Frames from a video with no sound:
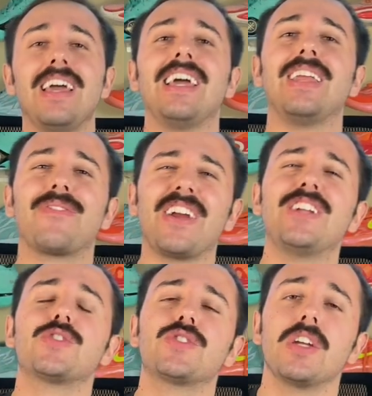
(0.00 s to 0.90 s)
And if you're
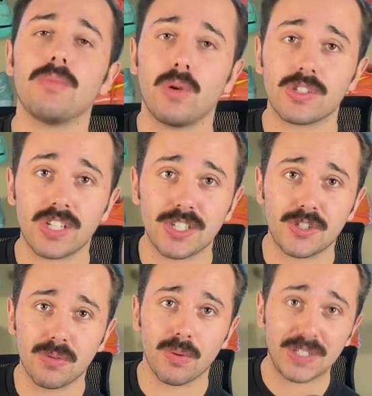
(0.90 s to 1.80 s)
interested in more Stash
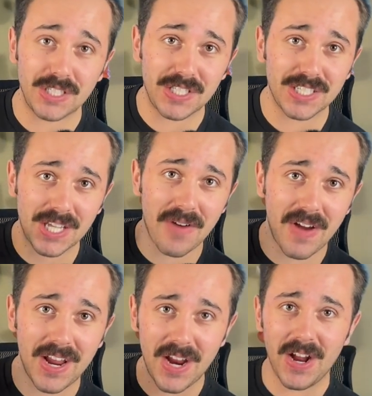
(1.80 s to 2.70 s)
Trooper, which is this guy
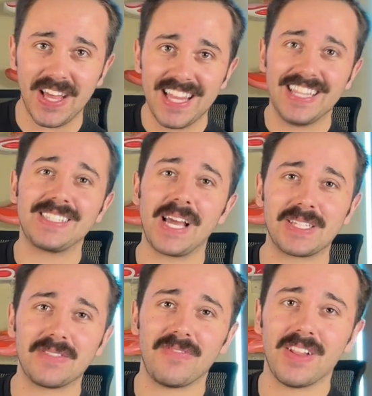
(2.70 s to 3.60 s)
right here, this
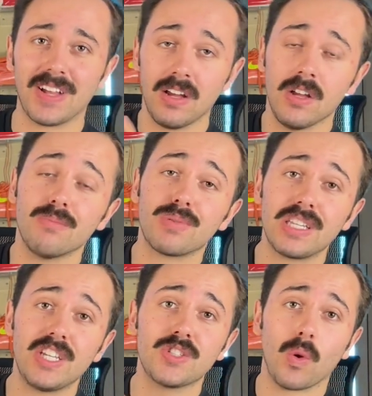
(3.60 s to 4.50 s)
handsome fella,
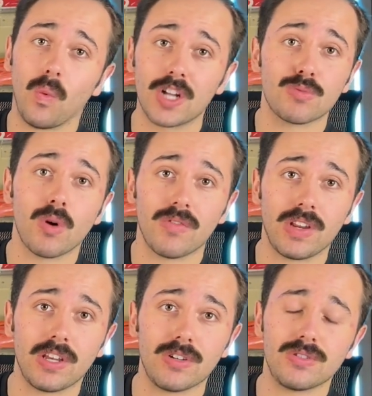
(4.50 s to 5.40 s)
please watch more
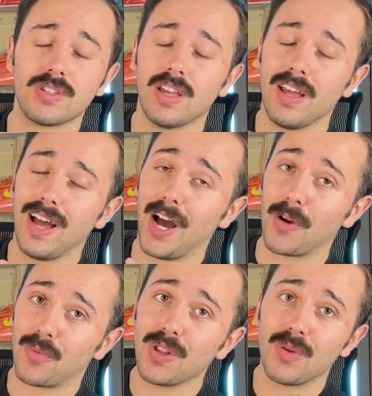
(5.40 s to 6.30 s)
videos. I
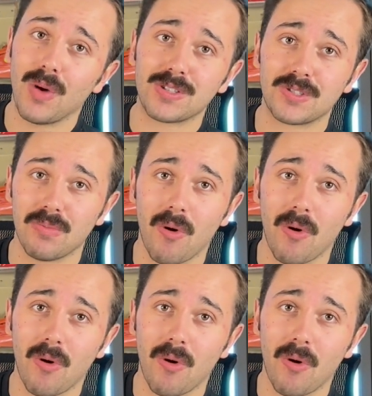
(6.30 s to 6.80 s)
really want some more